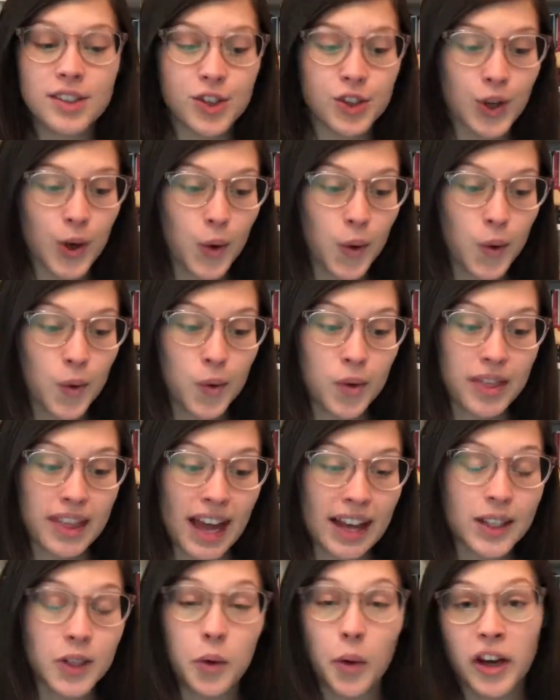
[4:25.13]
so
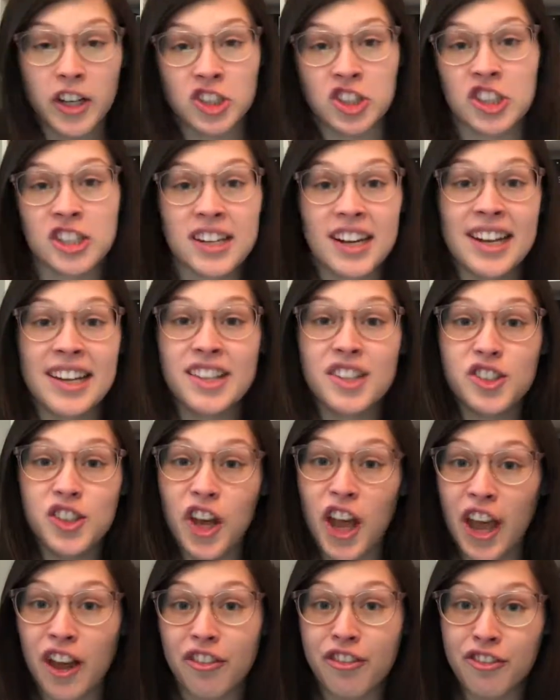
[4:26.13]
that question is
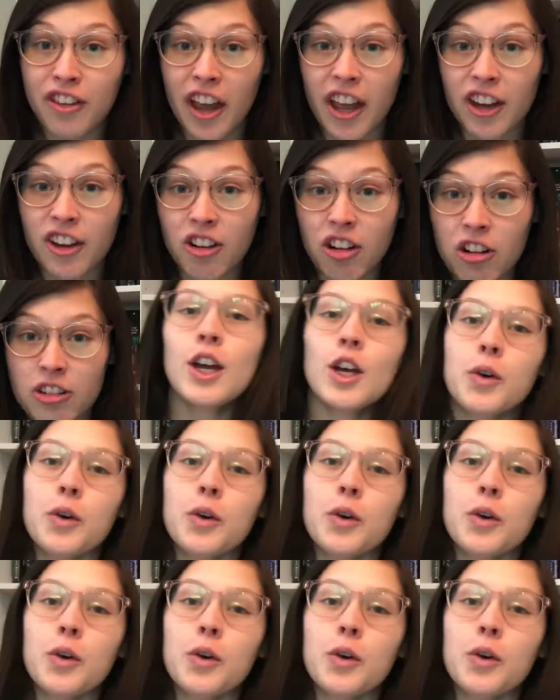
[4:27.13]
a fail.